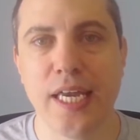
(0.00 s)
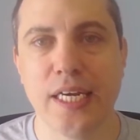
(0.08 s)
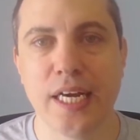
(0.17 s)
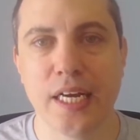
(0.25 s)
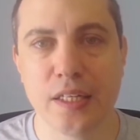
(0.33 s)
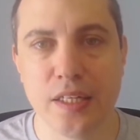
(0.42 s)

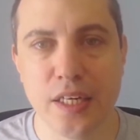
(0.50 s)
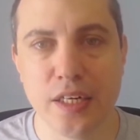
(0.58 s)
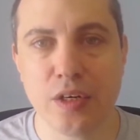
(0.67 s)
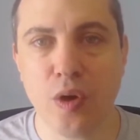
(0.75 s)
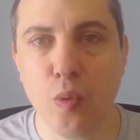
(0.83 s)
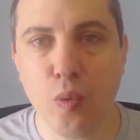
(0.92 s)
and
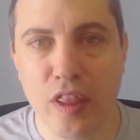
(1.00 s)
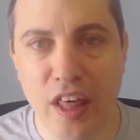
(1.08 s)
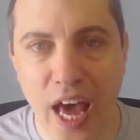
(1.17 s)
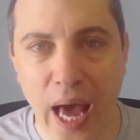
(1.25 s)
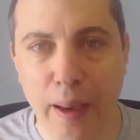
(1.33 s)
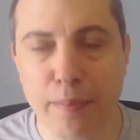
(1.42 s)
clear with
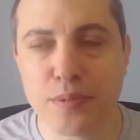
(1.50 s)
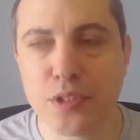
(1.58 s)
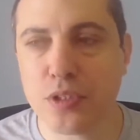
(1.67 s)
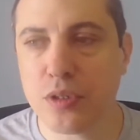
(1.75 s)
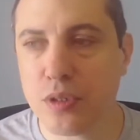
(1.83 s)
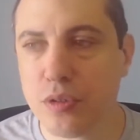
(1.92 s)

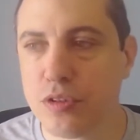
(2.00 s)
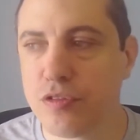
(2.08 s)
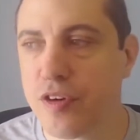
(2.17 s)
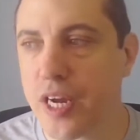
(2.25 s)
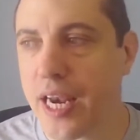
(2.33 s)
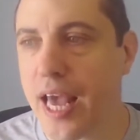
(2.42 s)
absolute
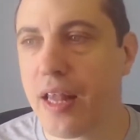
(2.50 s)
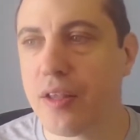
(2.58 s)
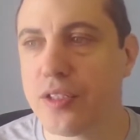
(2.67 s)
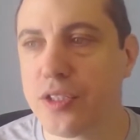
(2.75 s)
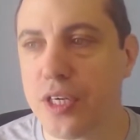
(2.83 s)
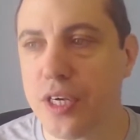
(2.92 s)

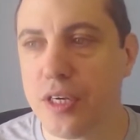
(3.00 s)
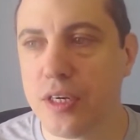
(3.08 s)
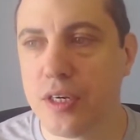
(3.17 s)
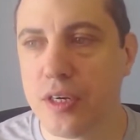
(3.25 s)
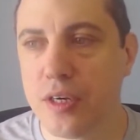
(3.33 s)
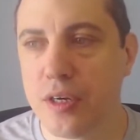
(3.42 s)
finality
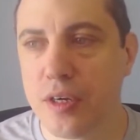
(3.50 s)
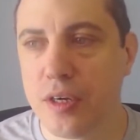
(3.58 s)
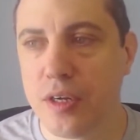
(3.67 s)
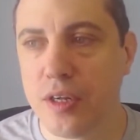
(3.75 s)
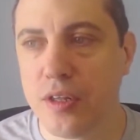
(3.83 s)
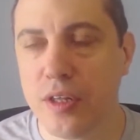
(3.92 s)

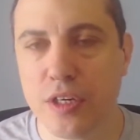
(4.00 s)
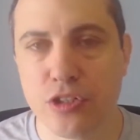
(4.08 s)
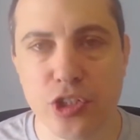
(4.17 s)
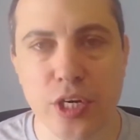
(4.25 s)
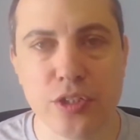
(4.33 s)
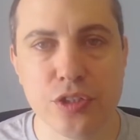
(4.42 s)
the
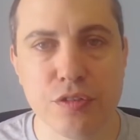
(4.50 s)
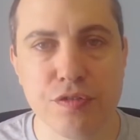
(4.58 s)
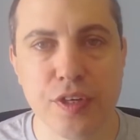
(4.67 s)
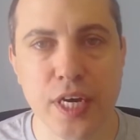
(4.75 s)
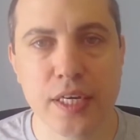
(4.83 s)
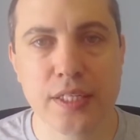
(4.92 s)
exchange of
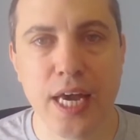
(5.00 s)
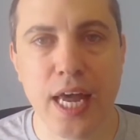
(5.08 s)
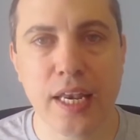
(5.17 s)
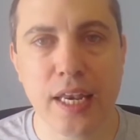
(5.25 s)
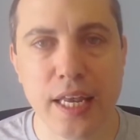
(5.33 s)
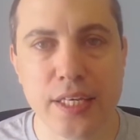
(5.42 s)
fiat
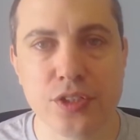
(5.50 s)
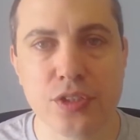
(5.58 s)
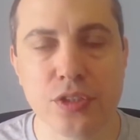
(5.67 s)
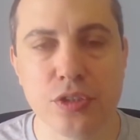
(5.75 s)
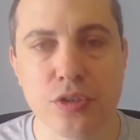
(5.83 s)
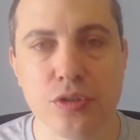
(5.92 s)

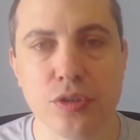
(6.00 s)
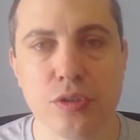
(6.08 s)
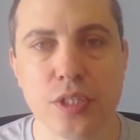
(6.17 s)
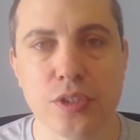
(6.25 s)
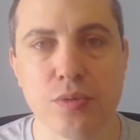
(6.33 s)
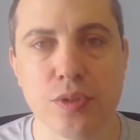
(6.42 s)
unless you
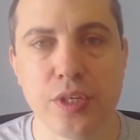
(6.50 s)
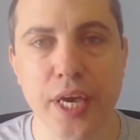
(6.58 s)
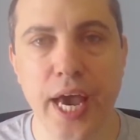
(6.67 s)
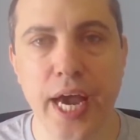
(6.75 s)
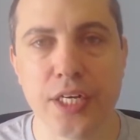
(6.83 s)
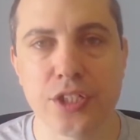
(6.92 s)
do it with
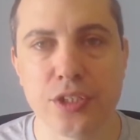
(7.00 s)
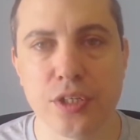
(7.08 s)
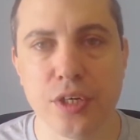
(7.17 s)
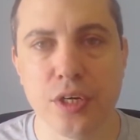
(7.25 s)
cash.